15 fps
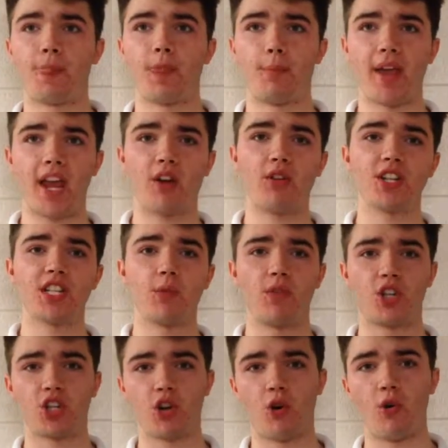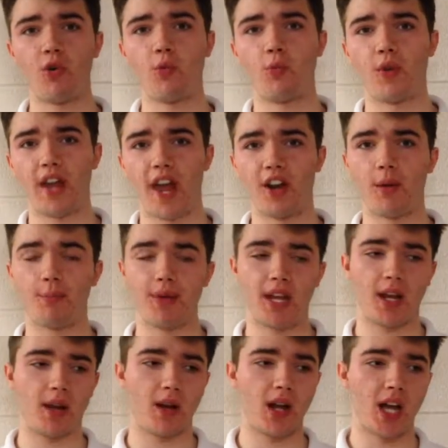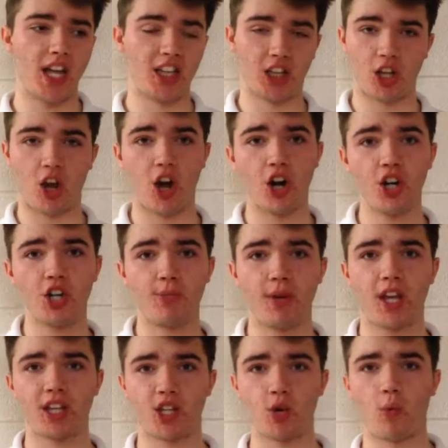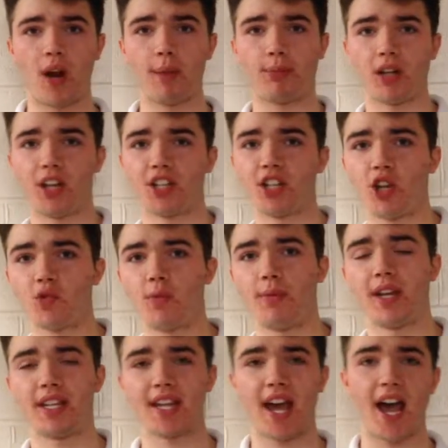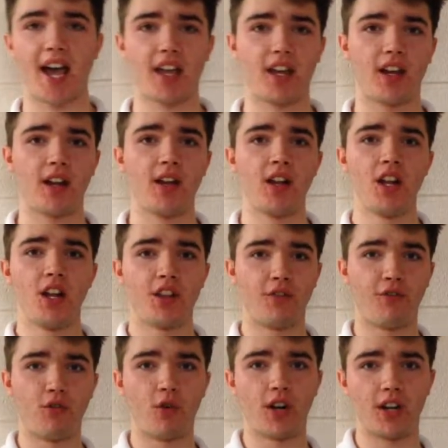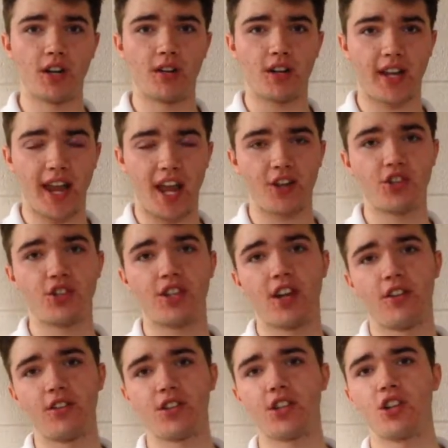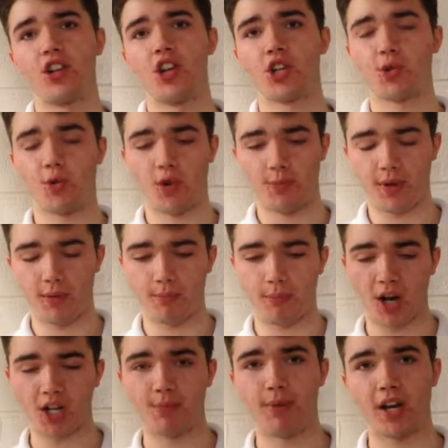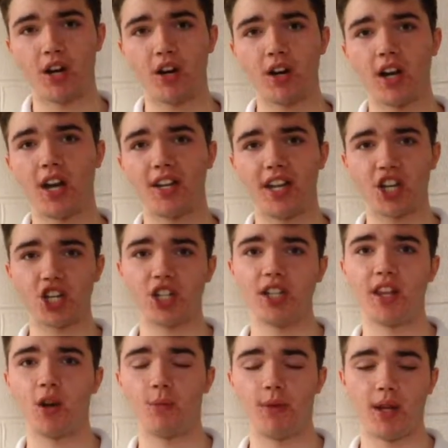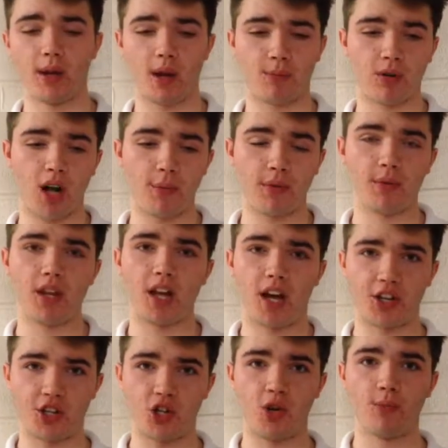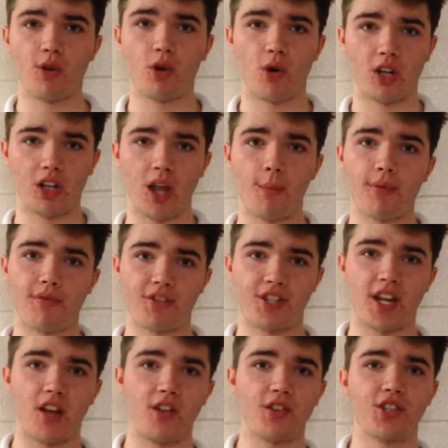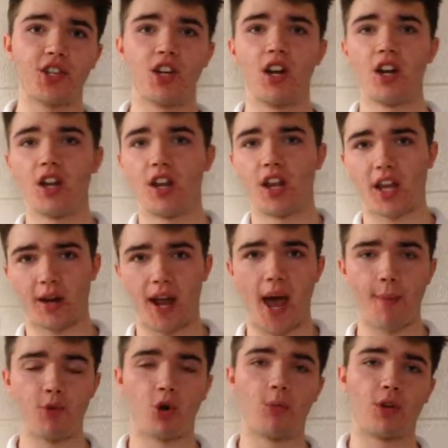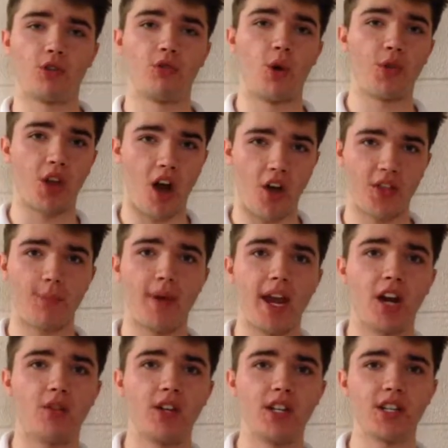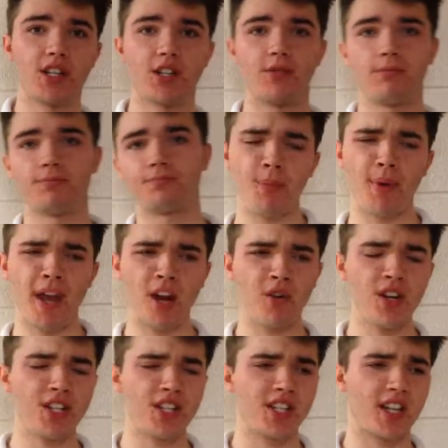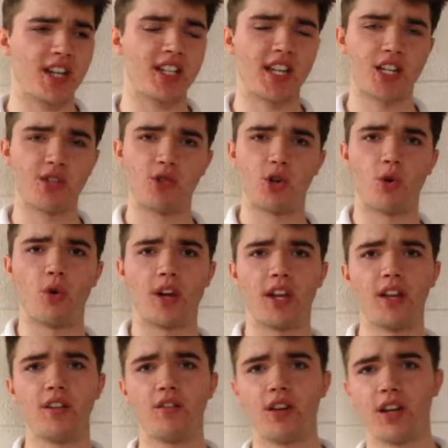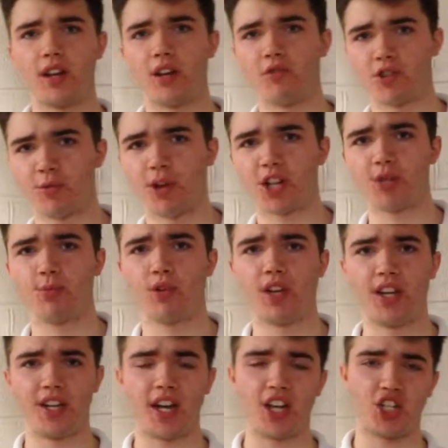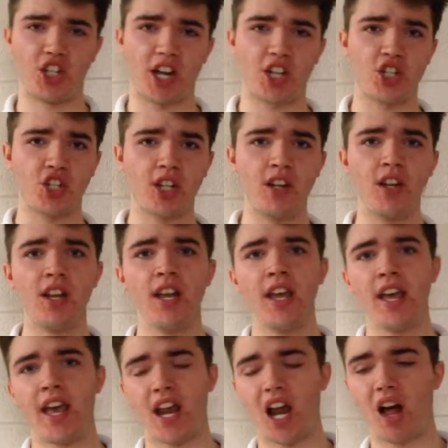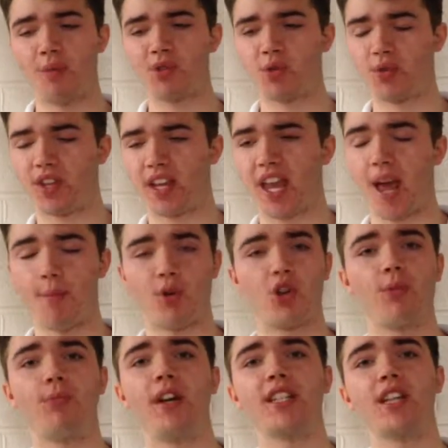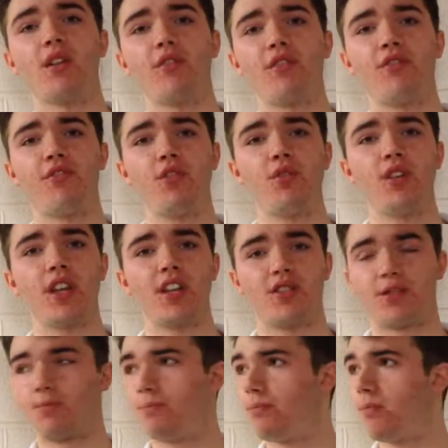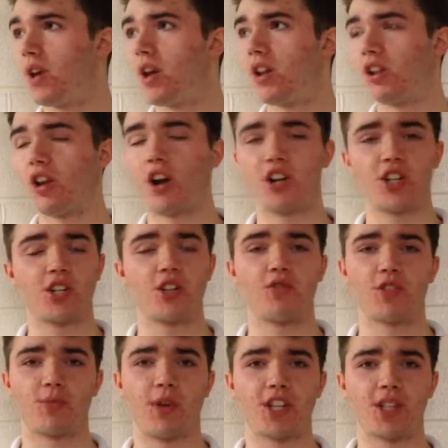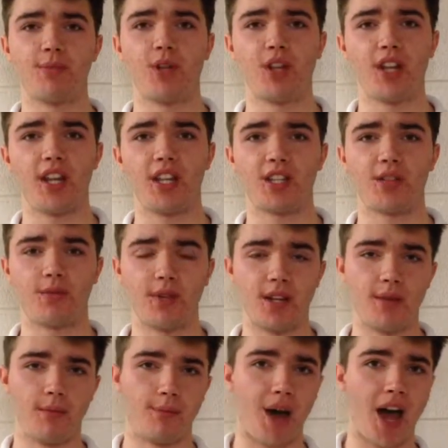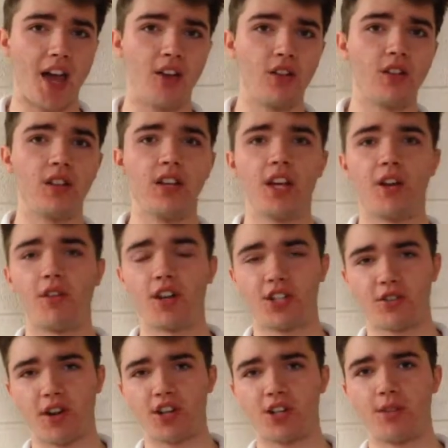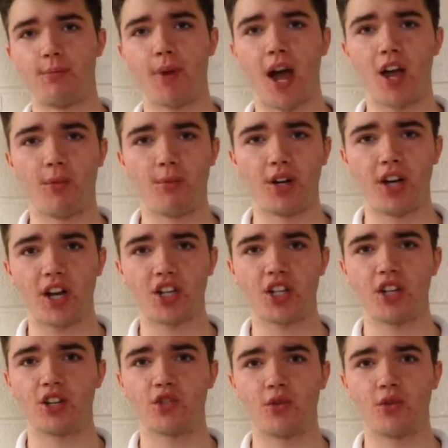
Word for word: The pancreas that we shown would end up being enlarged because the white blood cells would be attacking the foreign cancer cells, so it would be much bigger. Additionally, there would be probably a tumor or a lump of cells, like an abnormal growth on the pancreas. The pancreas is an accessory organ responsible in digestion. It helps with the chemical breakdown of the food. Its large responsibility is in bile, or surrounds the bile production and